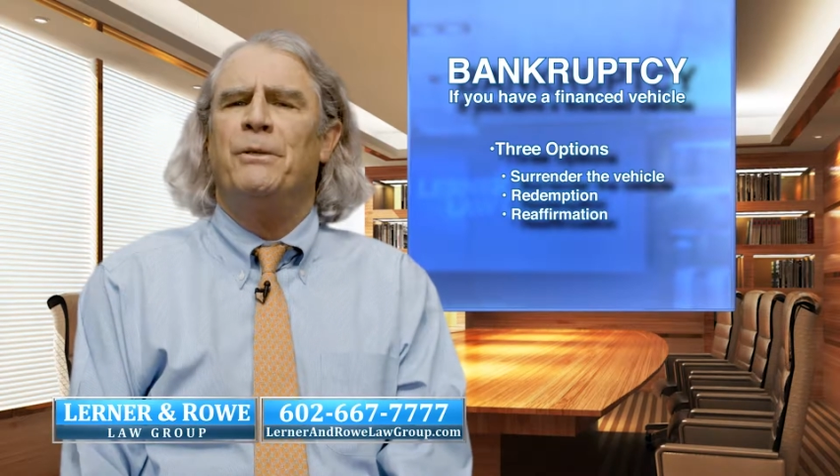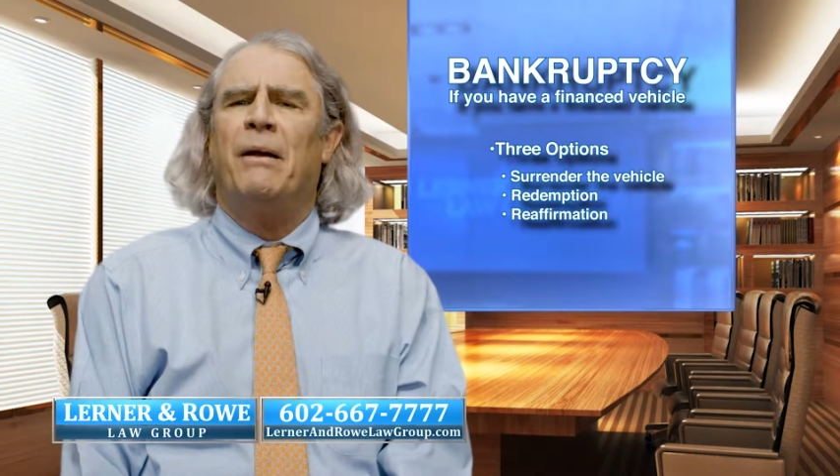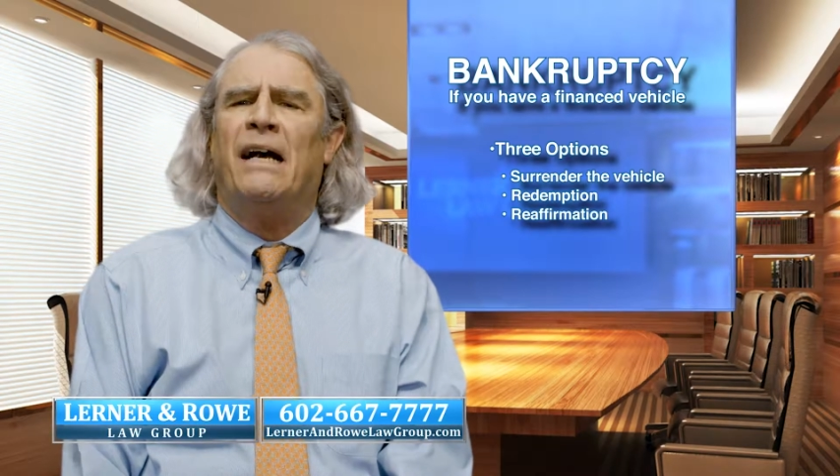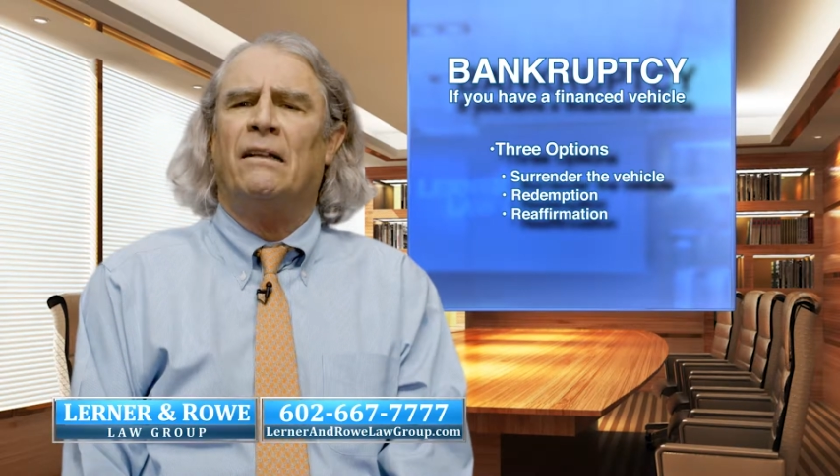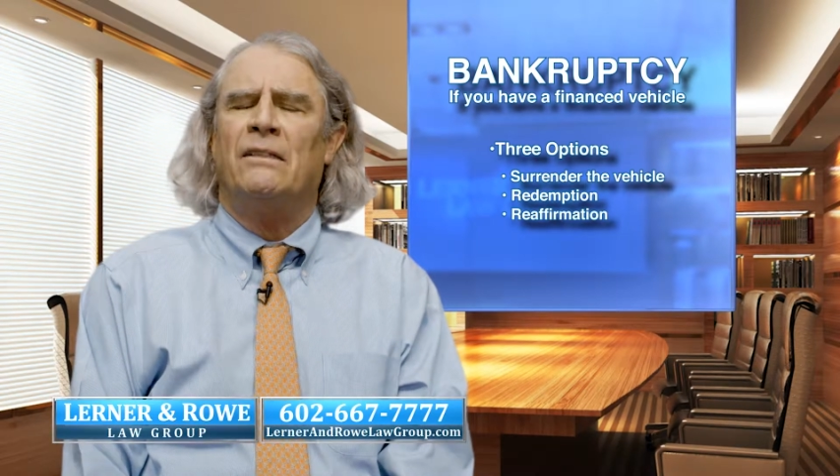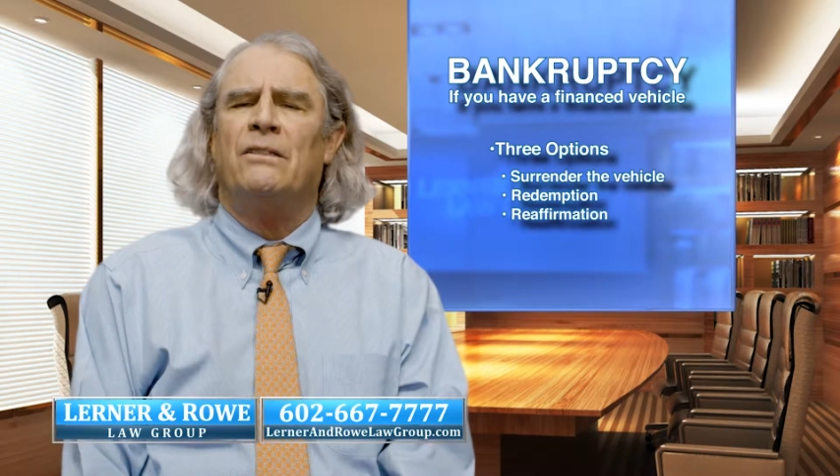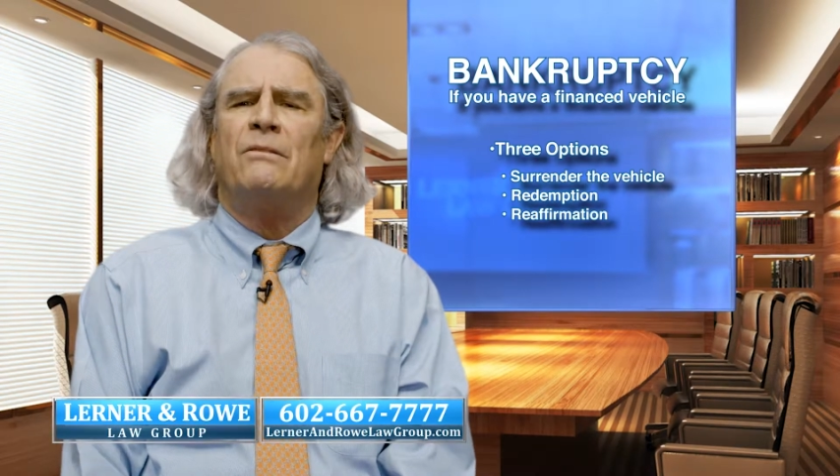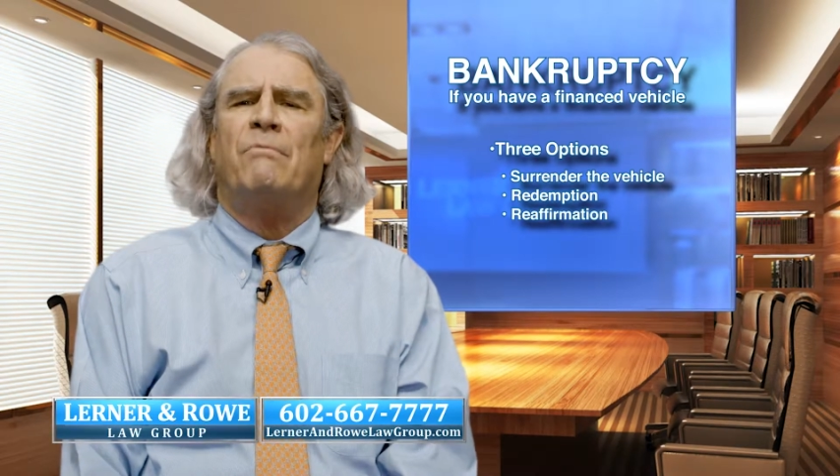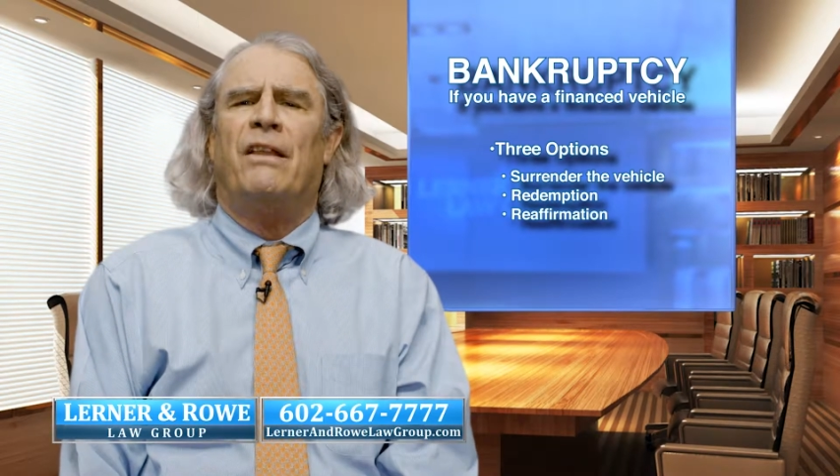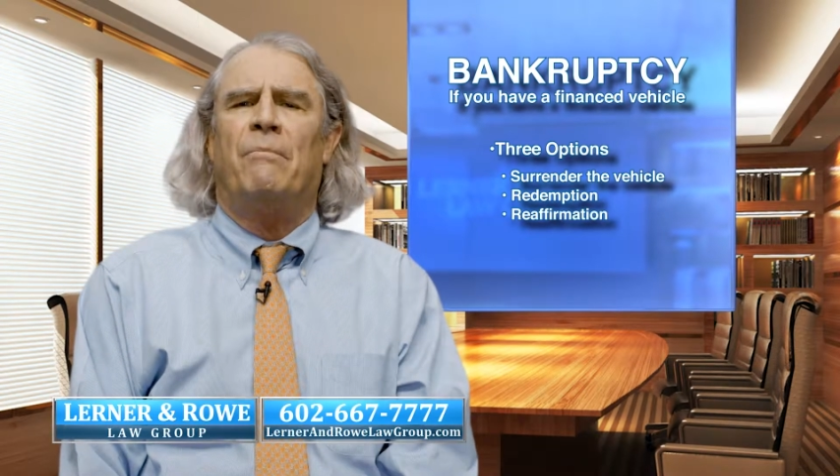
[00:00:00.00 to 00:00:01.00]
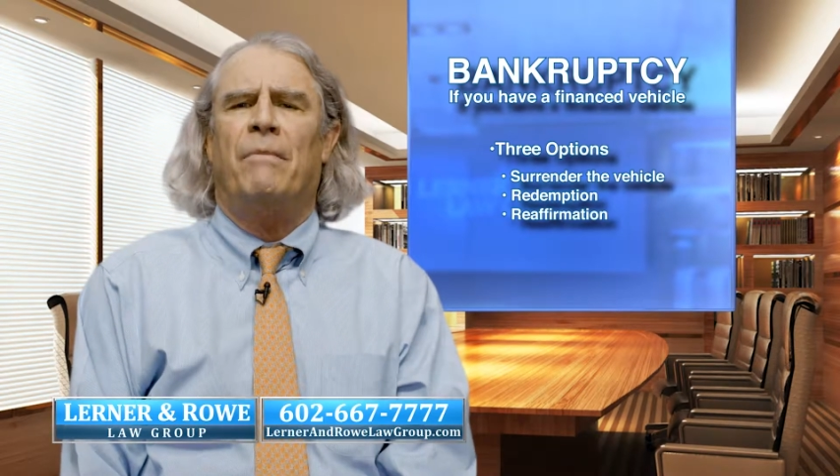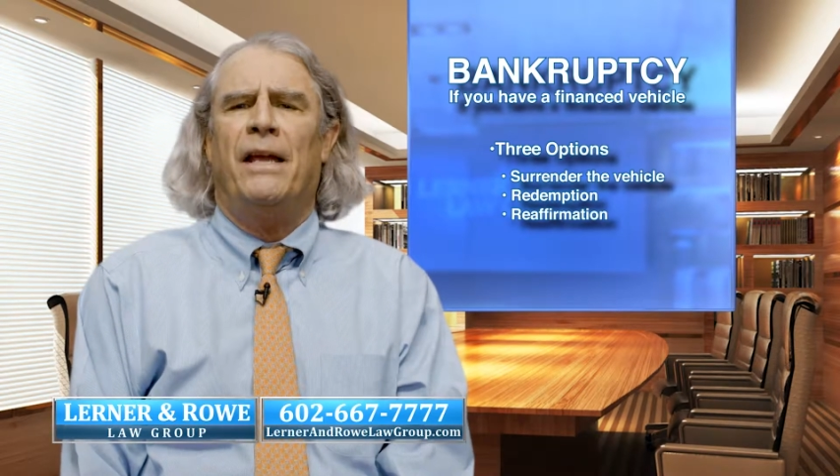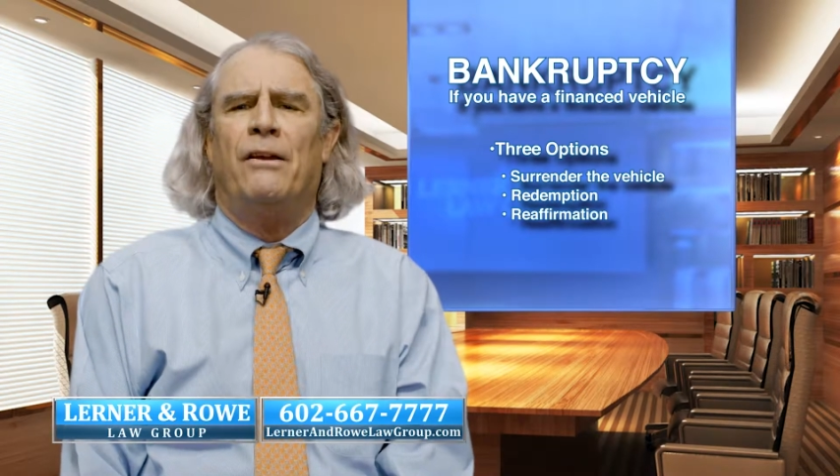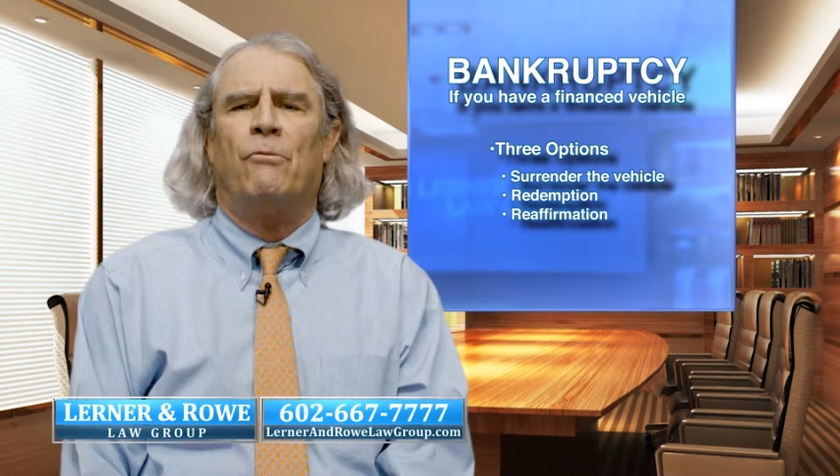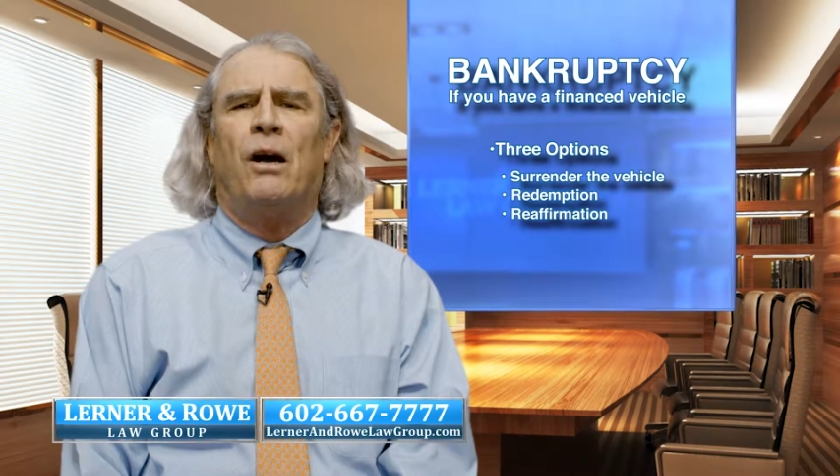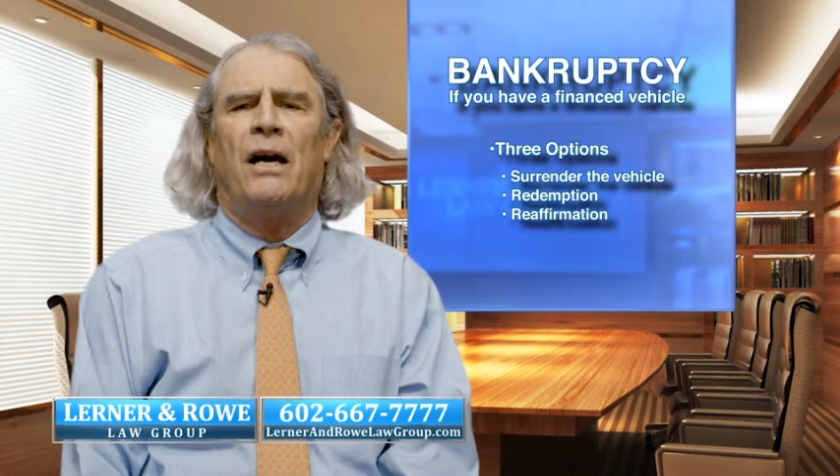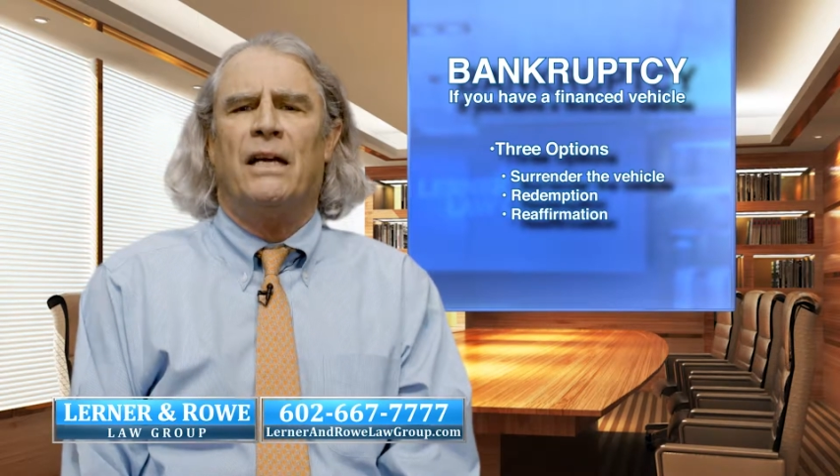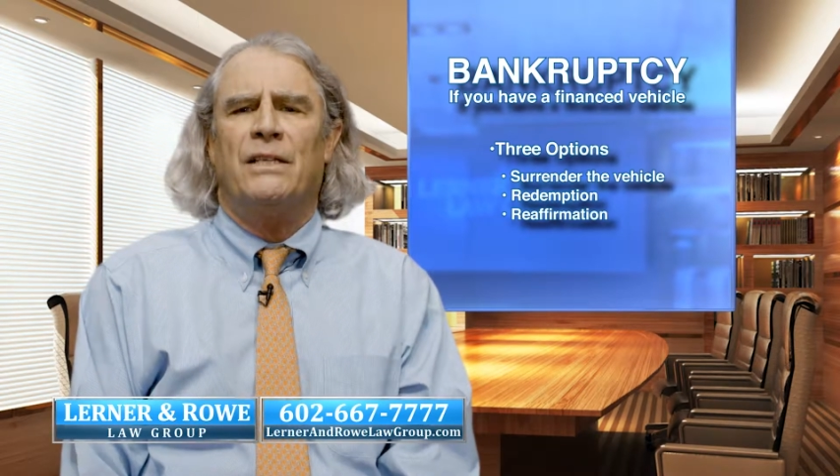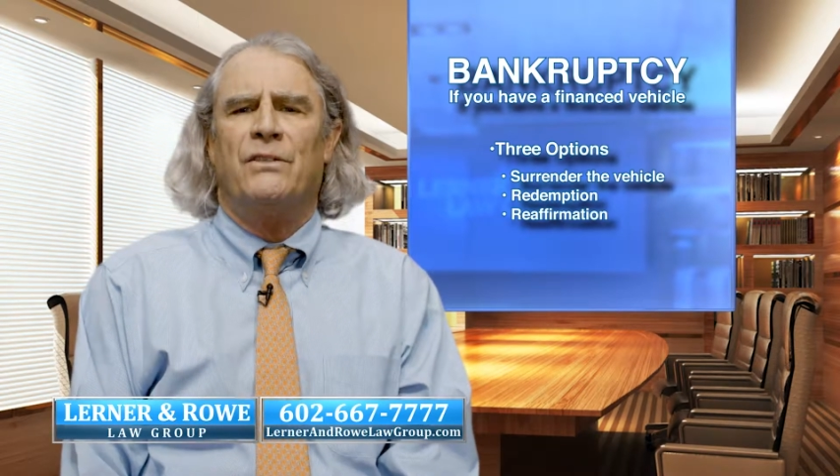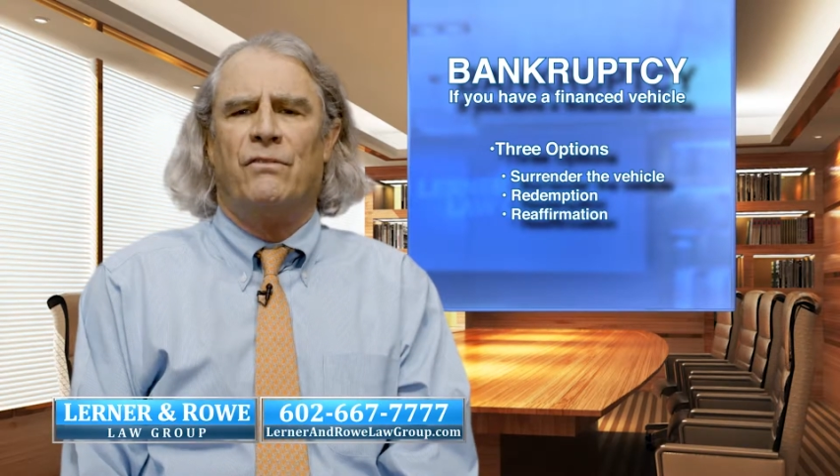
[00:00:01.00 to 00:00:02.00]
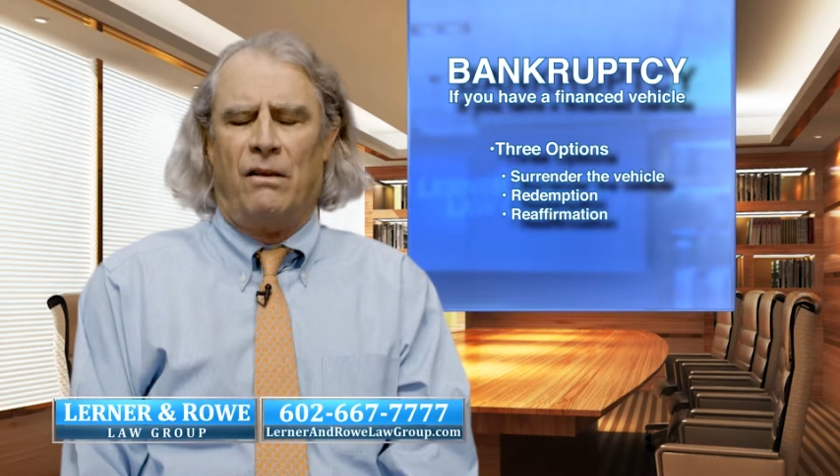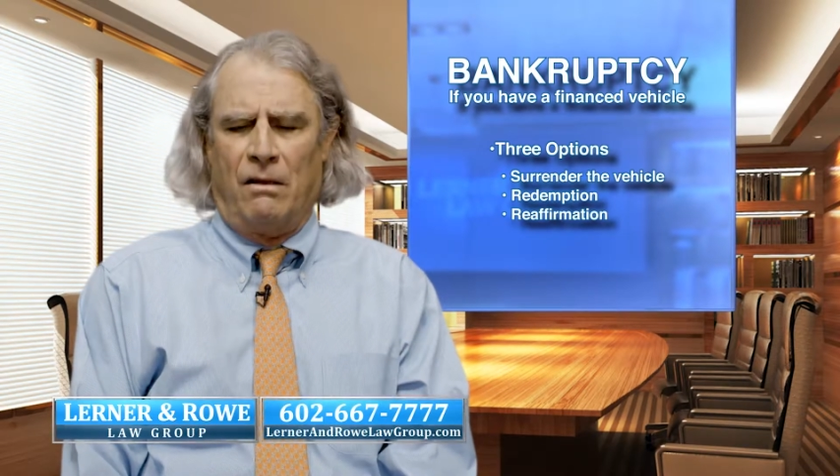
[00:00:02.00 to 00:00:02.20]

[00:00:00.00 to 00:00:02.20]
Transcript: balance that may arise